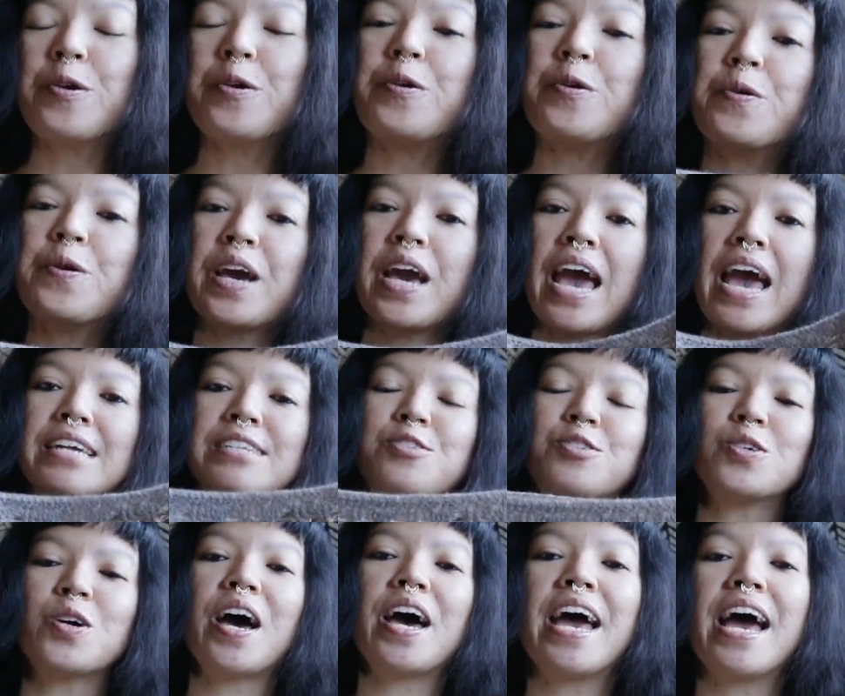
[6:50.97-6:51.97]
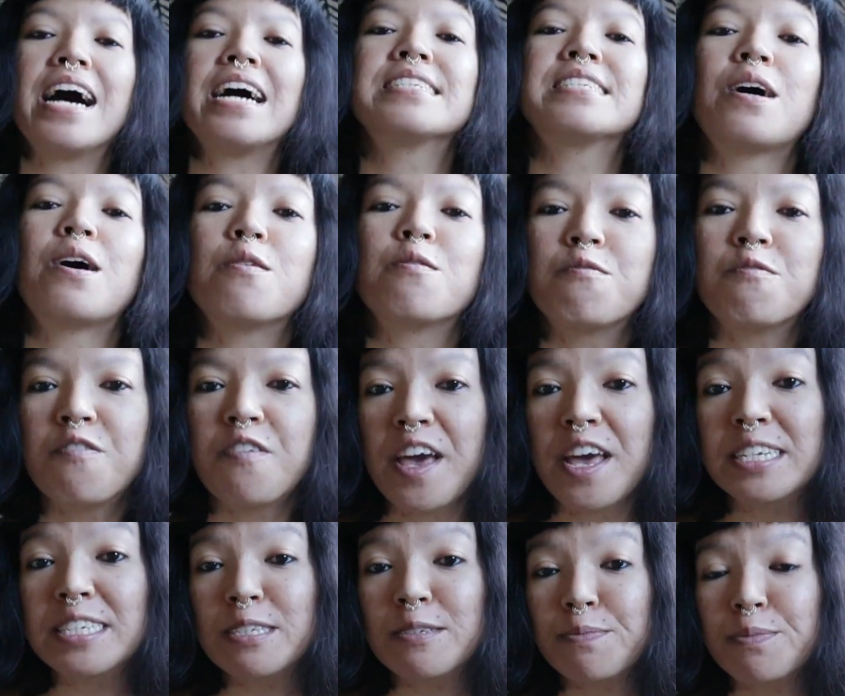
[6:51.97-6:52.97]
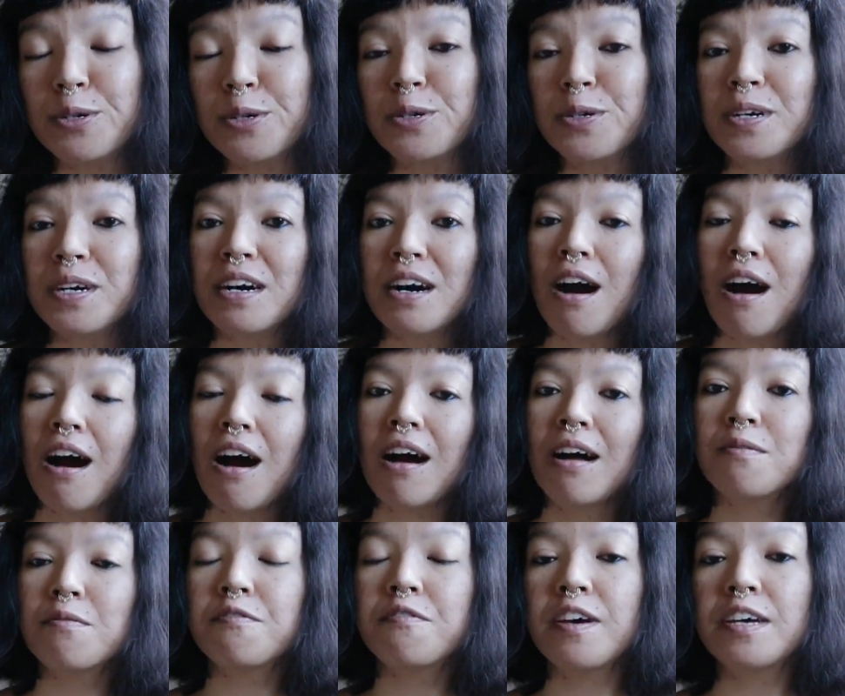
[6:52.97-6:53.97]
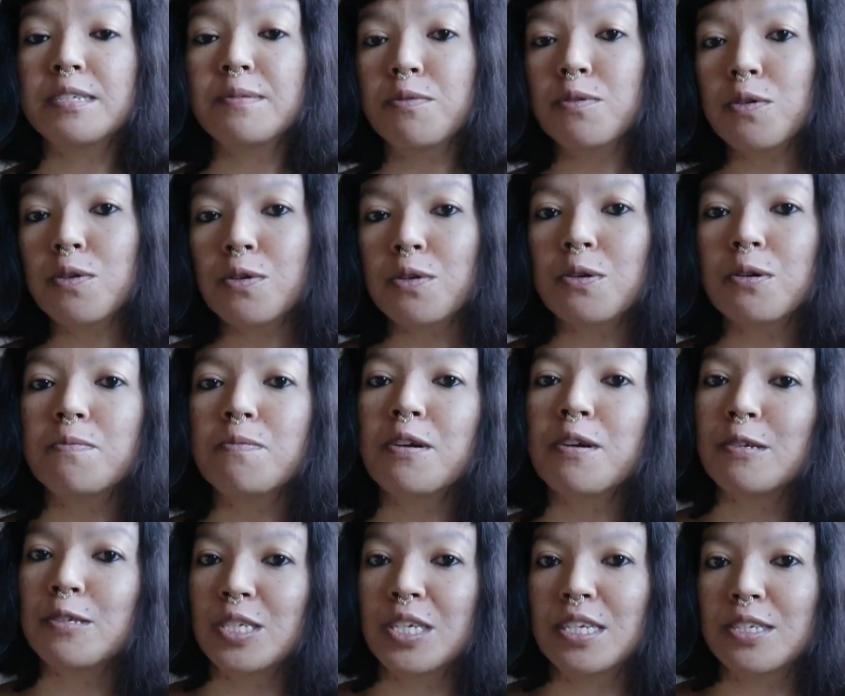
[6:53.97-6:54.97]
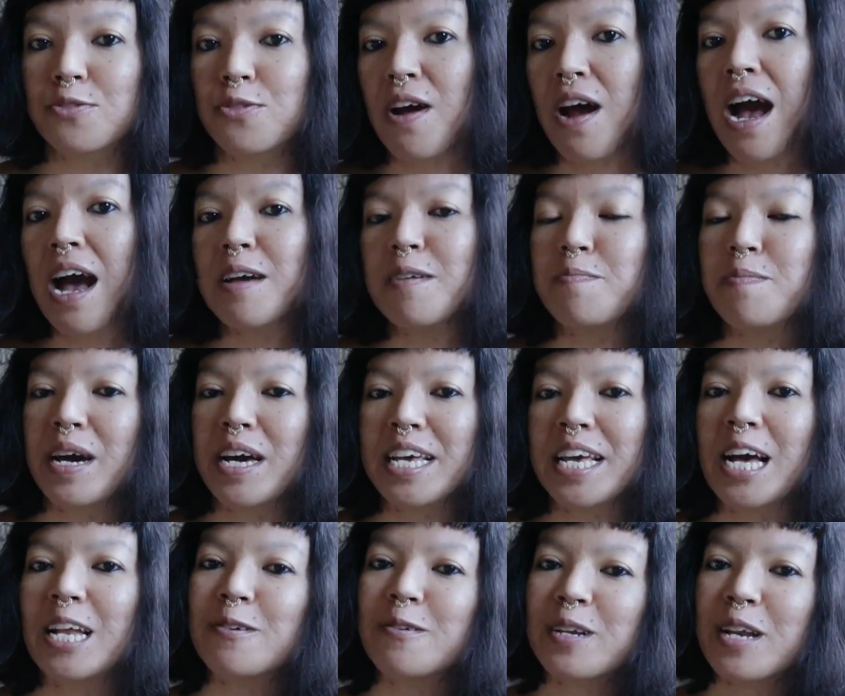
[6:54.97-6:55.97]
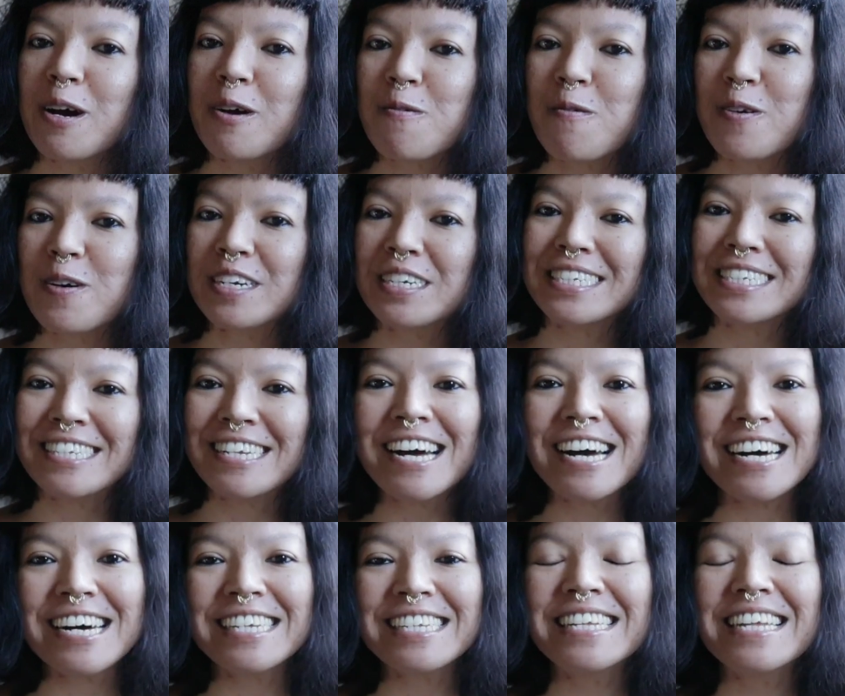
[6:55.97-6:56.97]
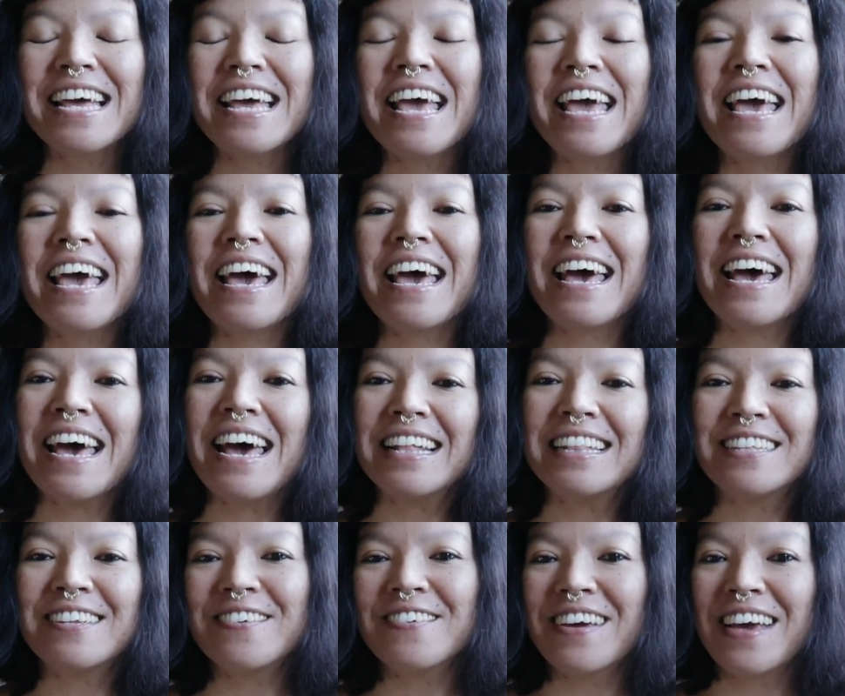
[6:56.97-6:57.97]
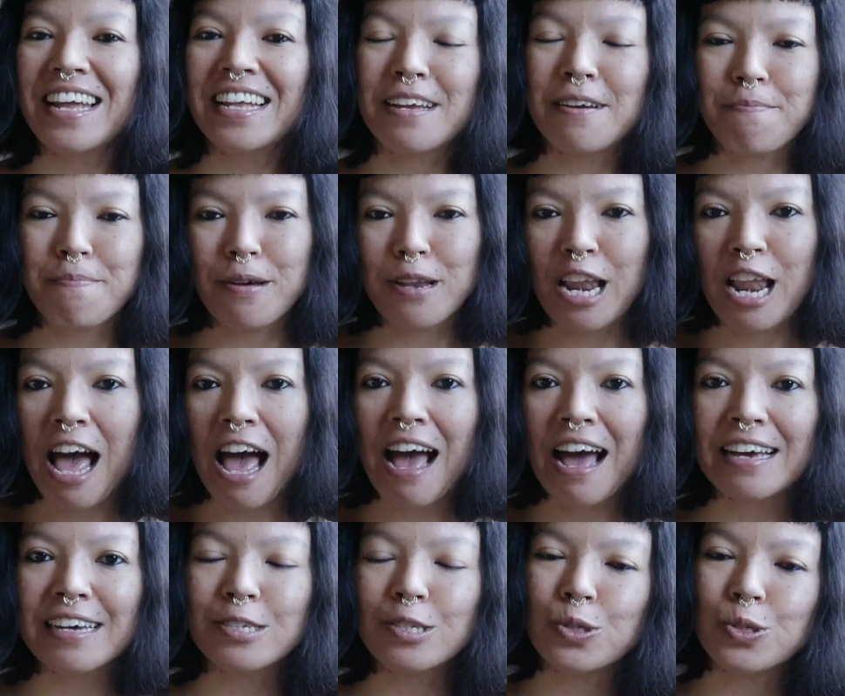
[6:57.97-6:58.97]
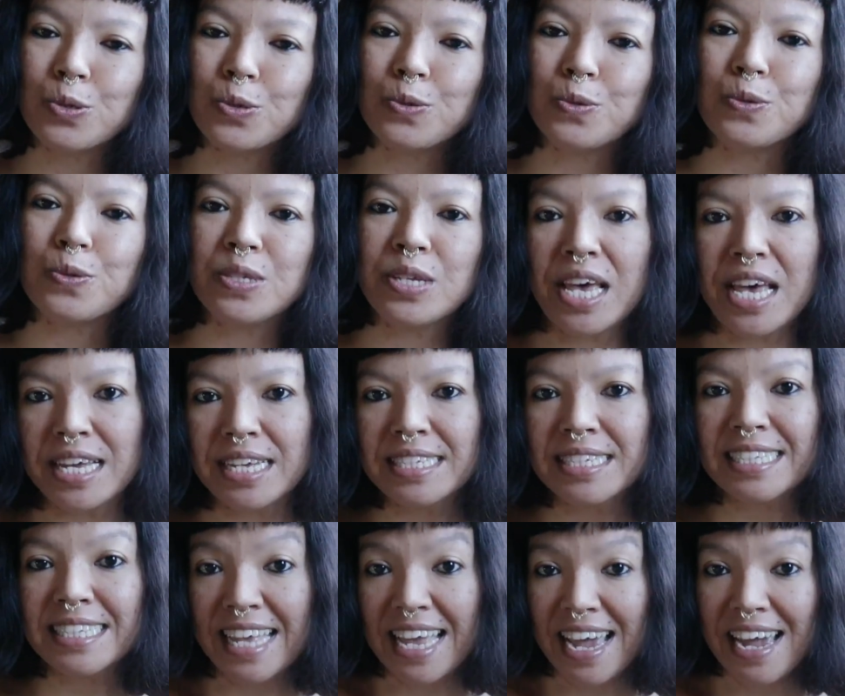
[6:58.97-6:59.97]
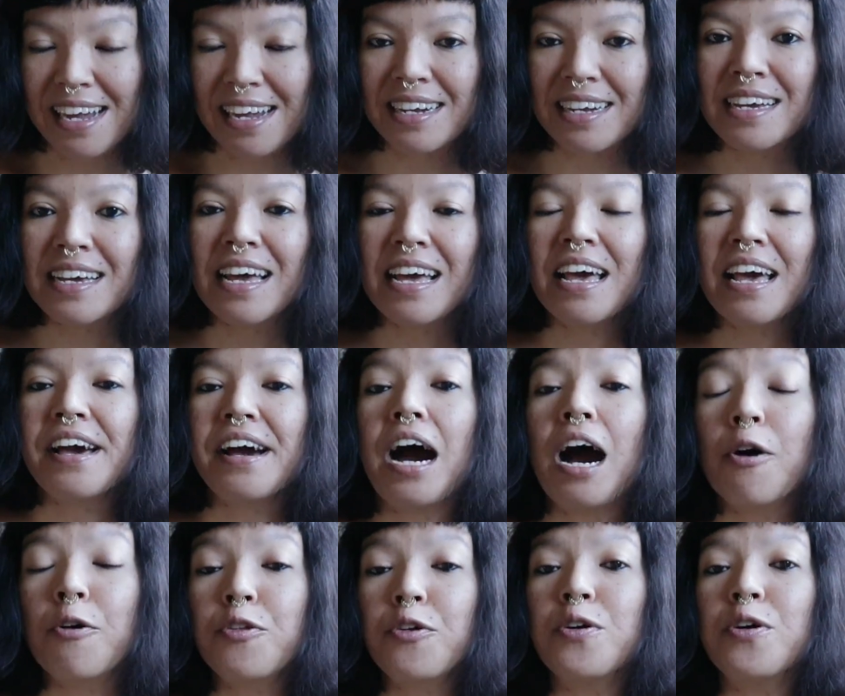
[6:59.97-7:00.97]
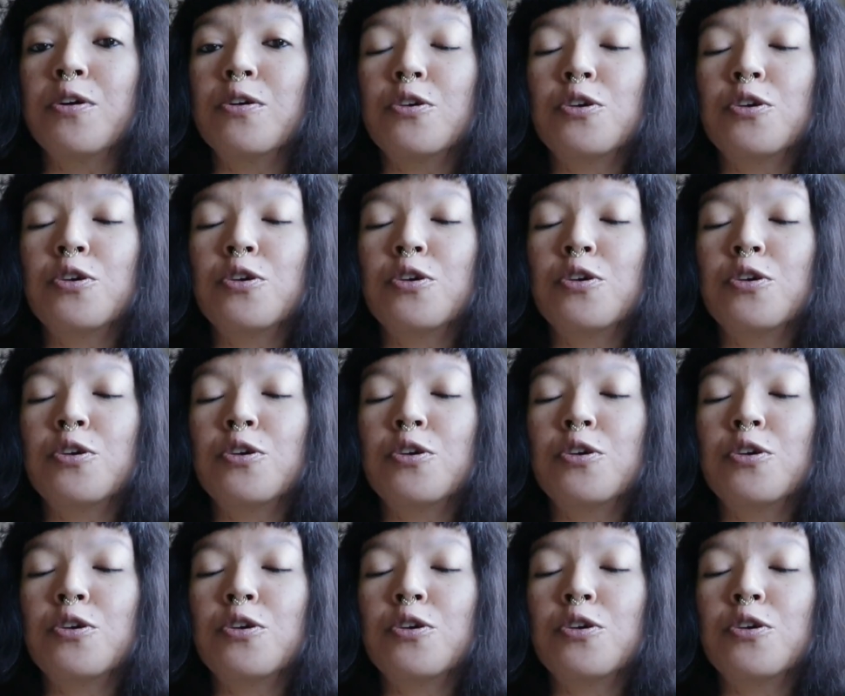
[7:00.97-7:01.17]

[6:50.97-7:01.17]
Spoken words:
you can join us on Facebook group Crochet Tribe Maya Luna Corazon, and you can apply to test there. Although